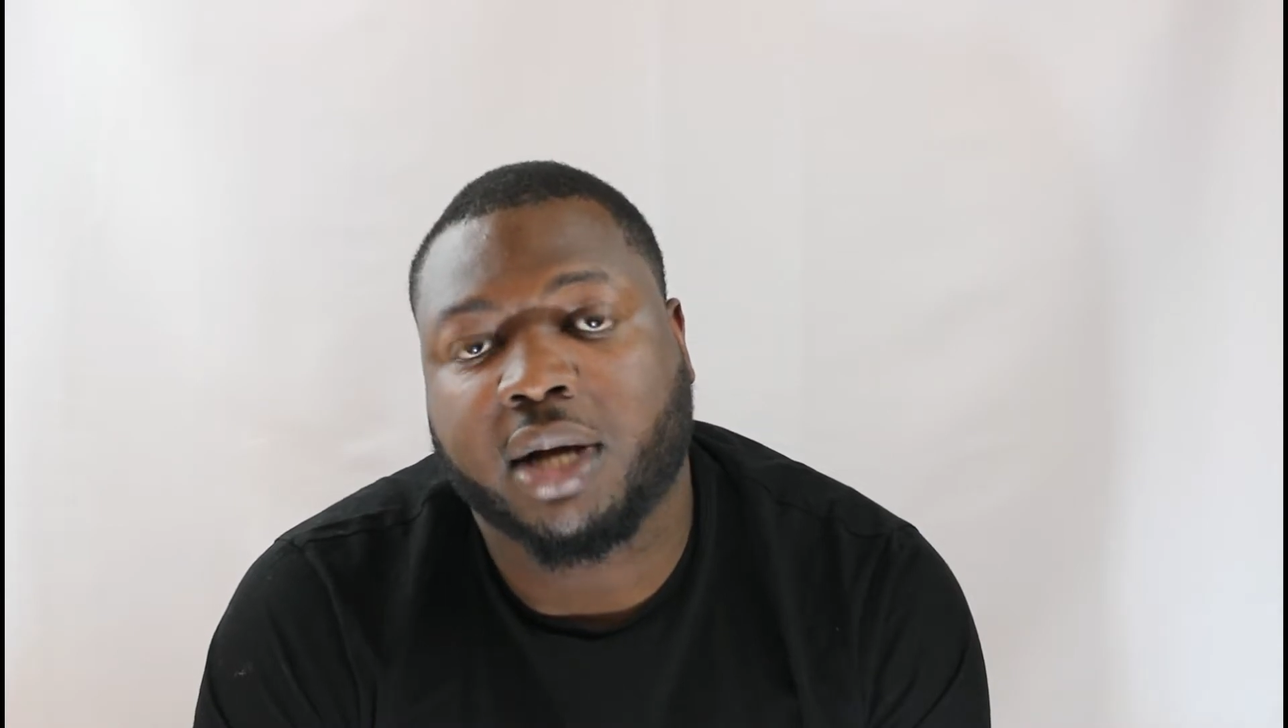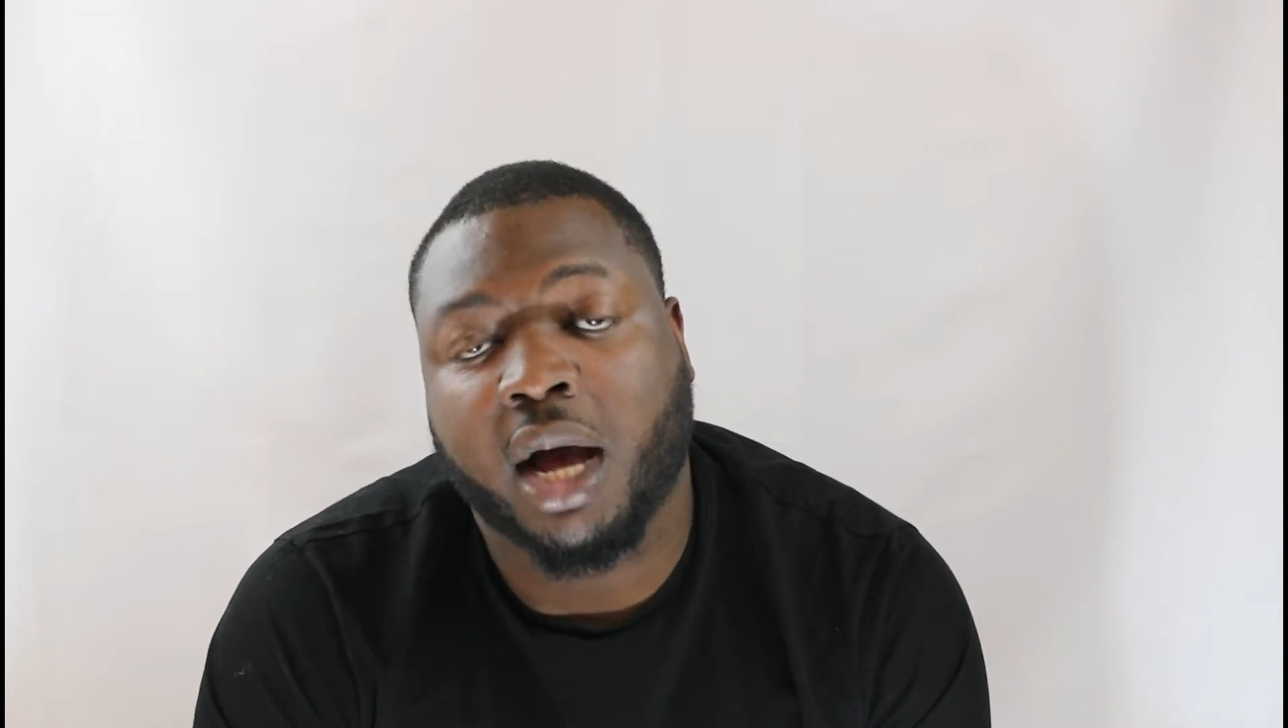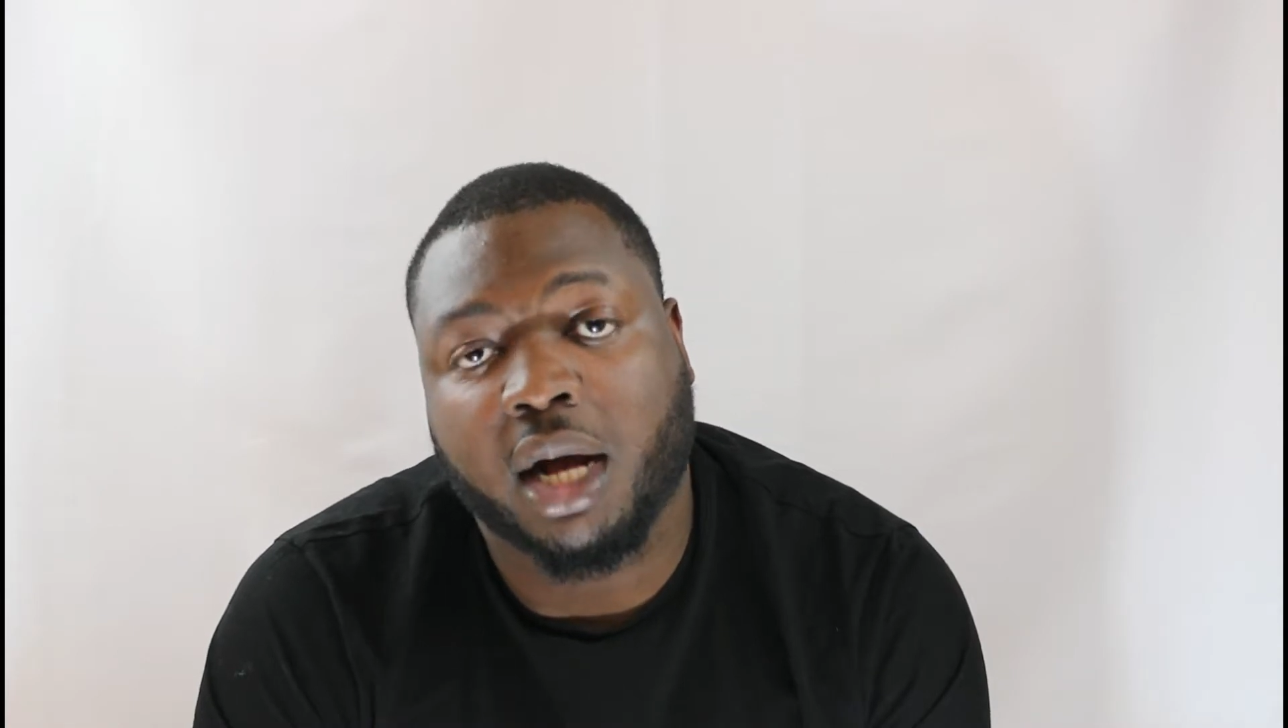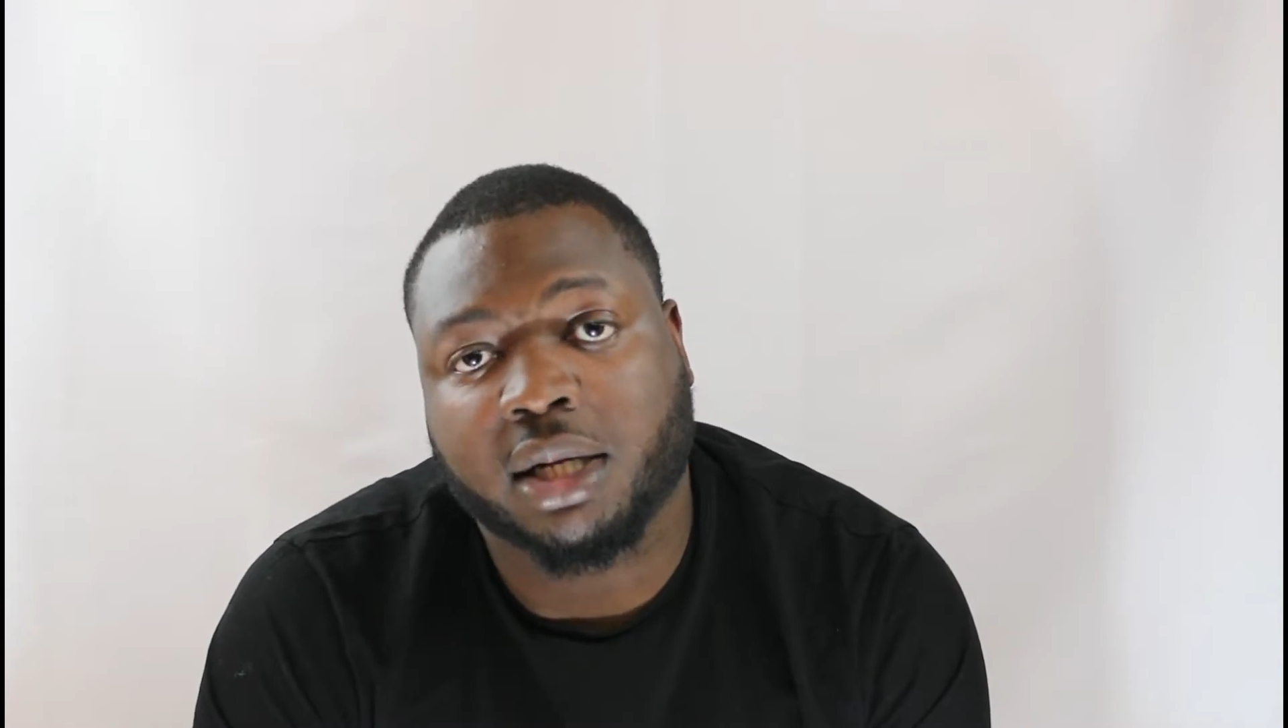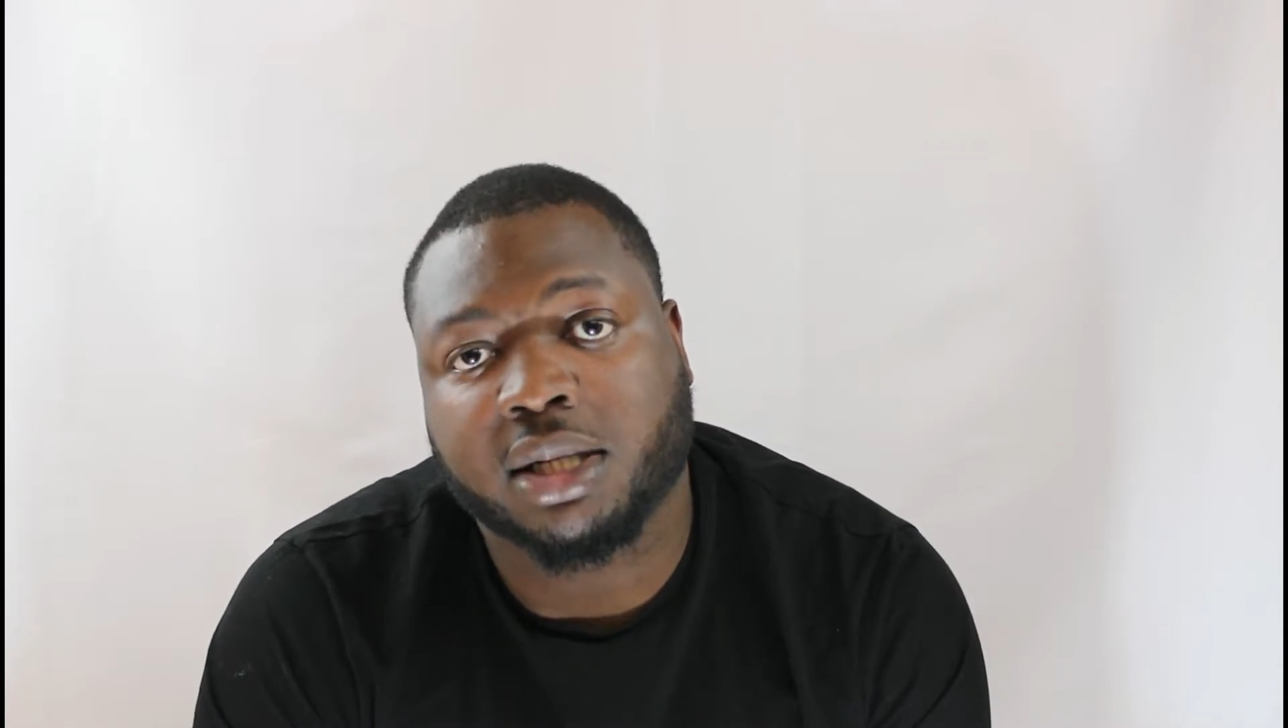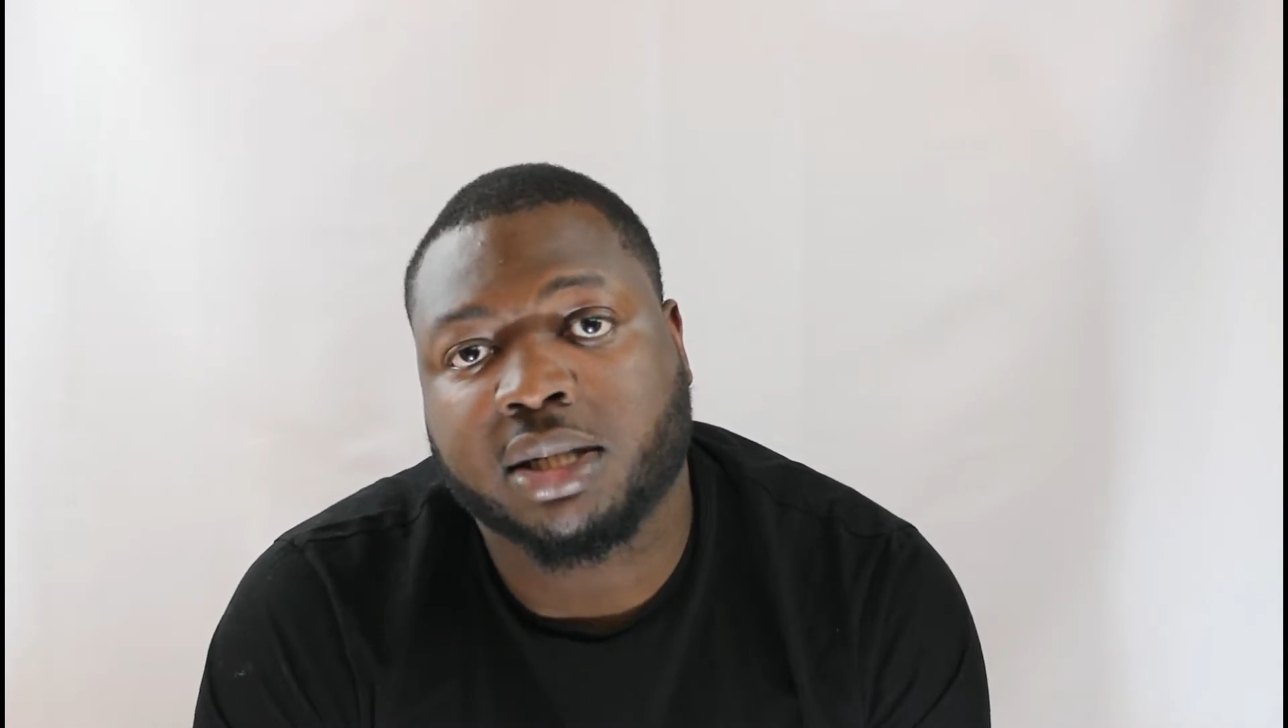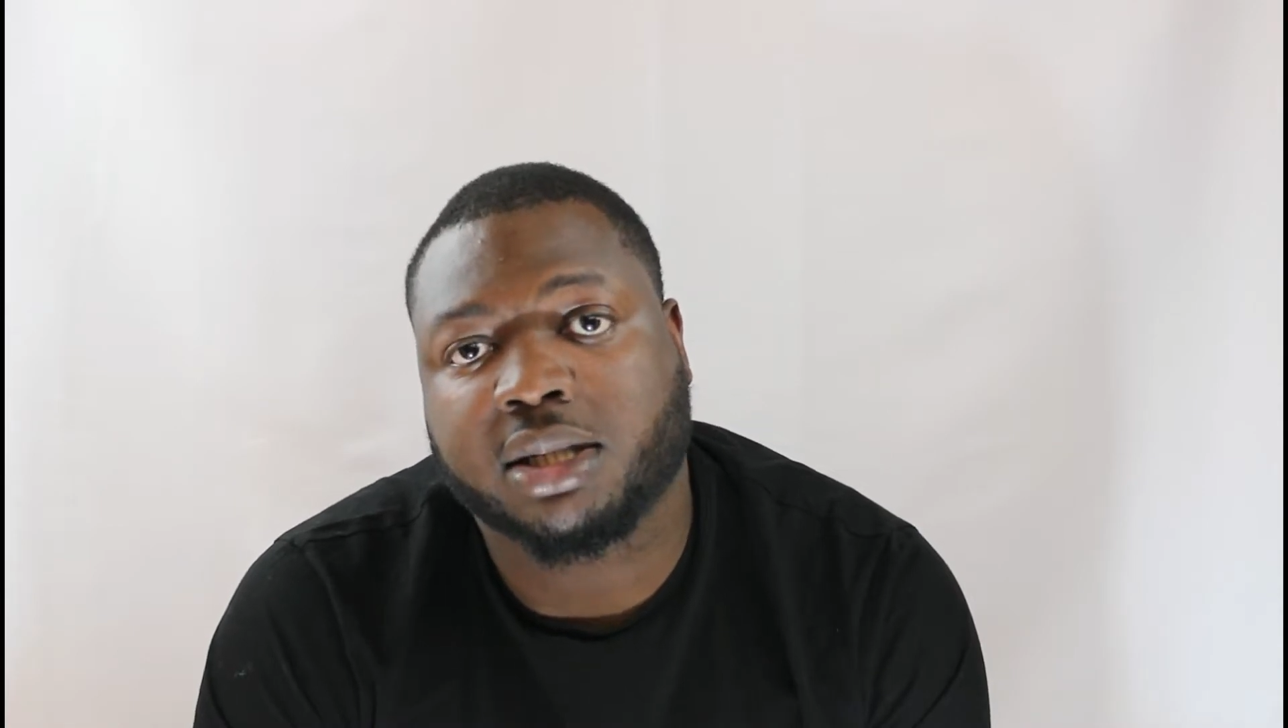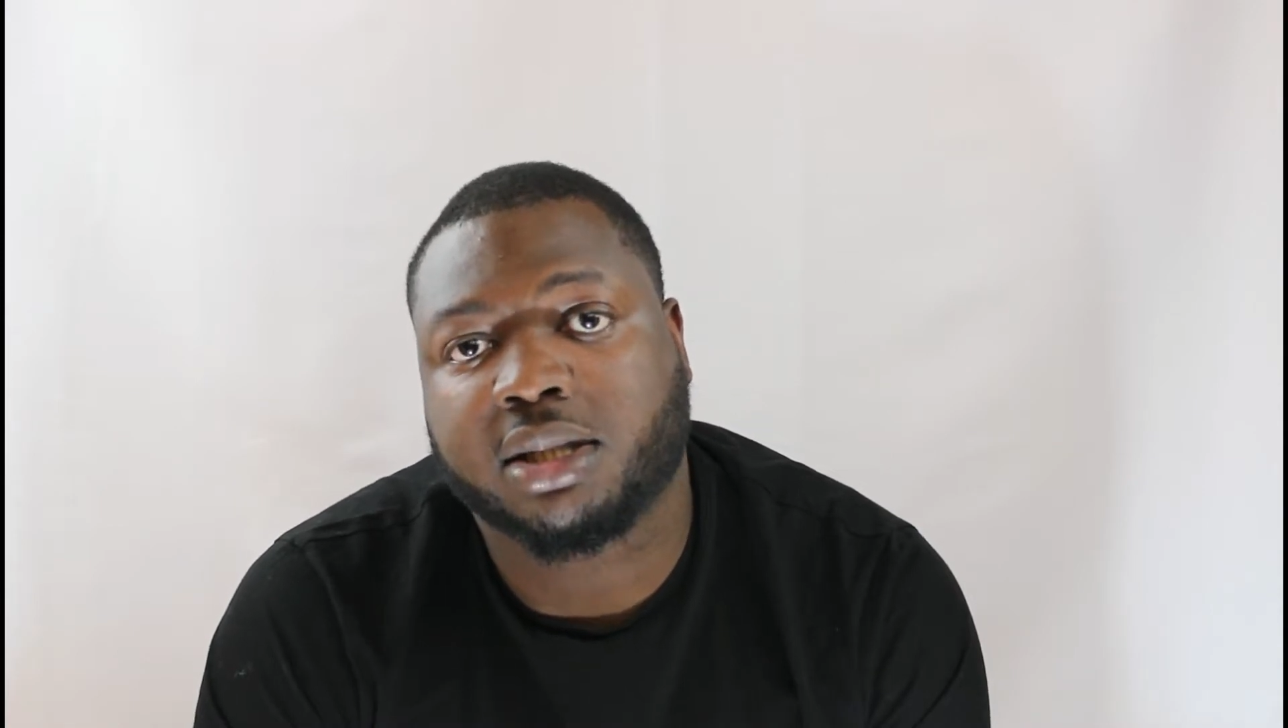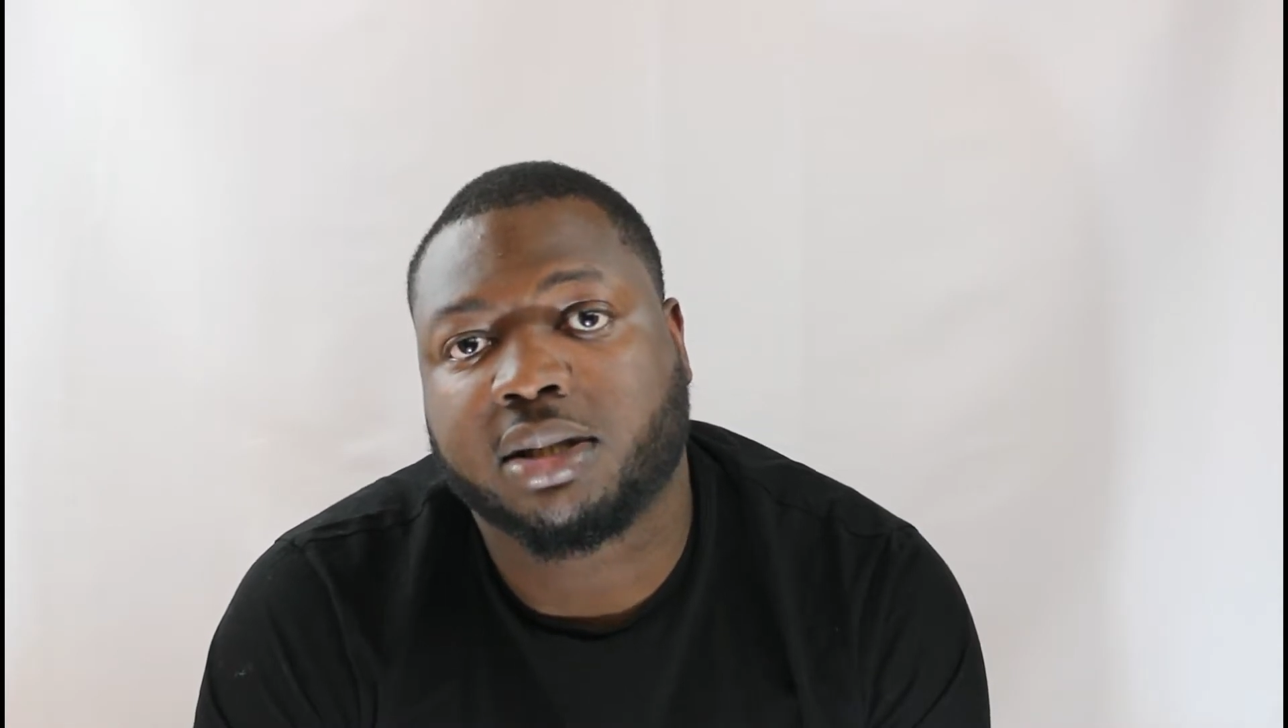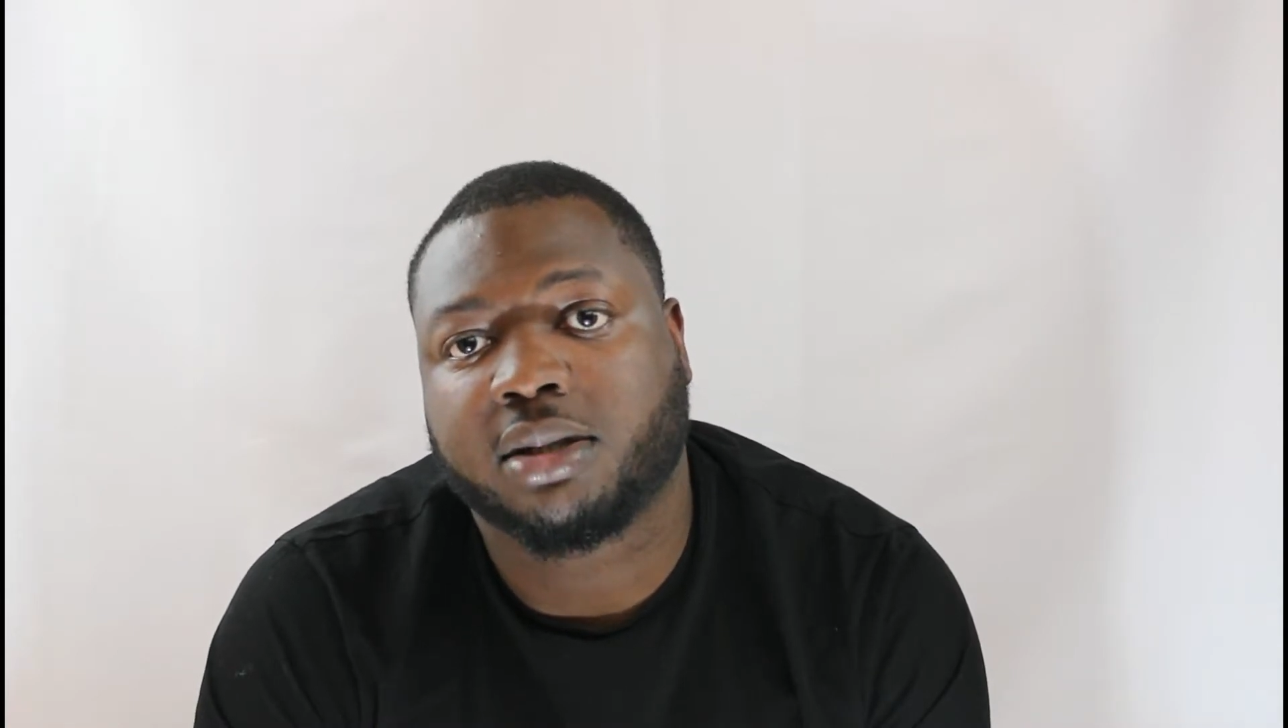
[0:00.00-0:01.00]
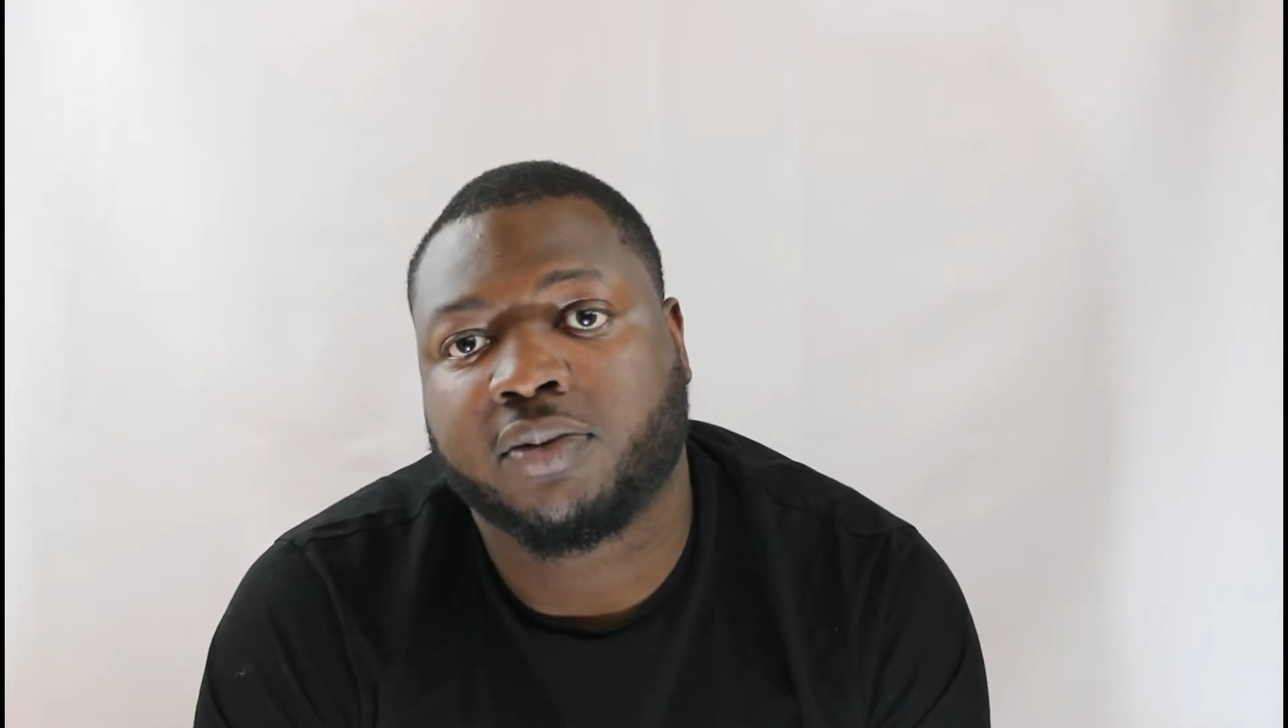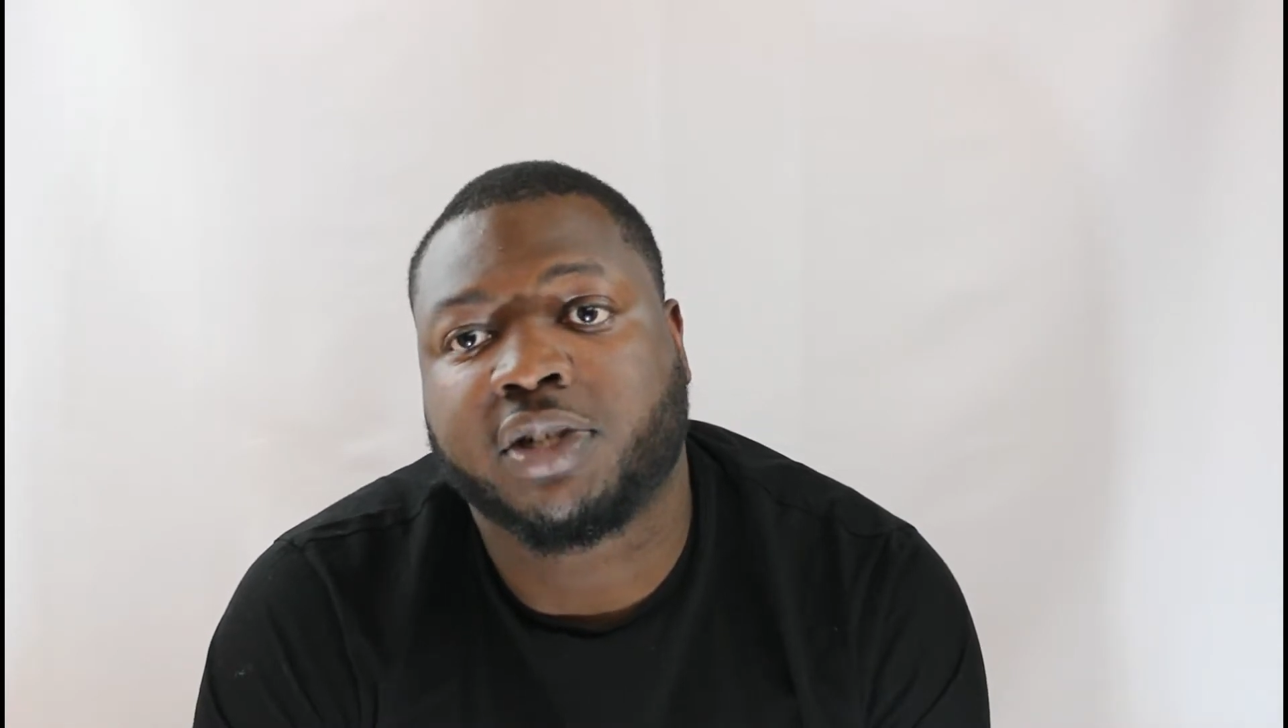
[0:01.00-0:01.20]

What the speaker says: honest,